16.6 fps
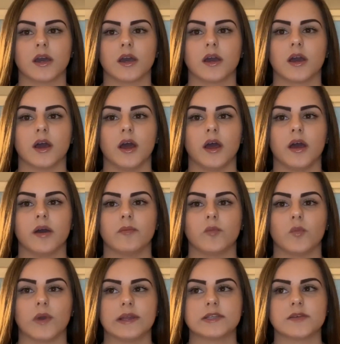
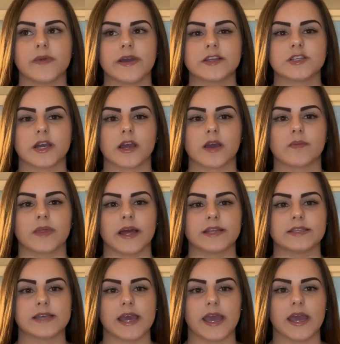Went to my checkup that
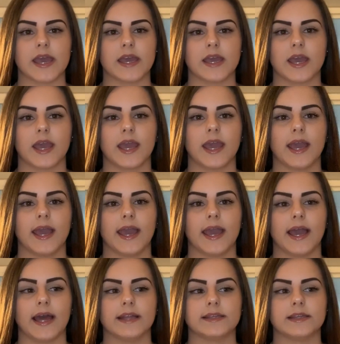day,
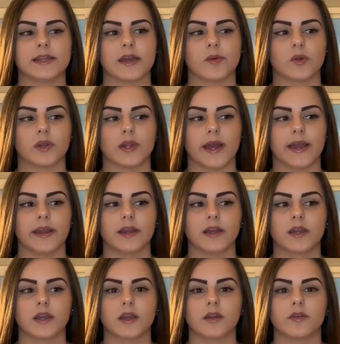and they were like,
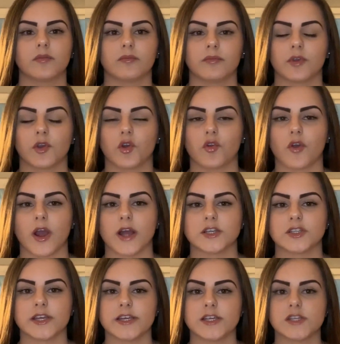
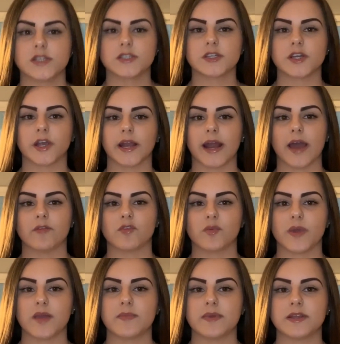congratulations, you're gonna have your
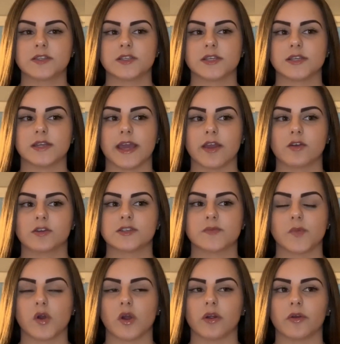baby today or
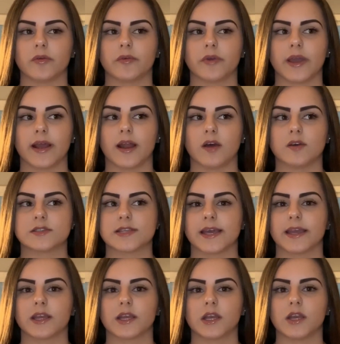tomorrow. And I was
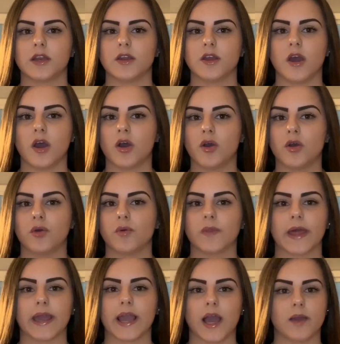like, no,
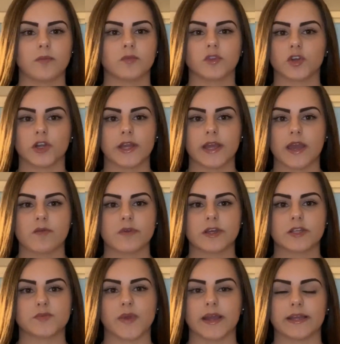like, I'm 38
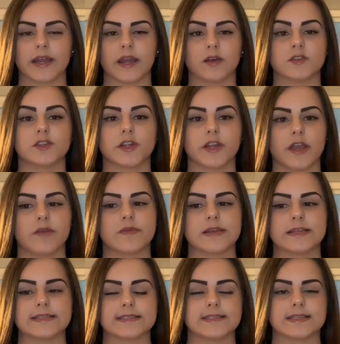weeks pregnant. I was 38
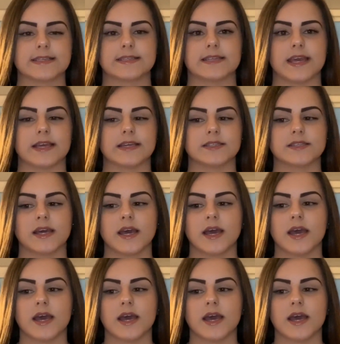weeks and 6 days.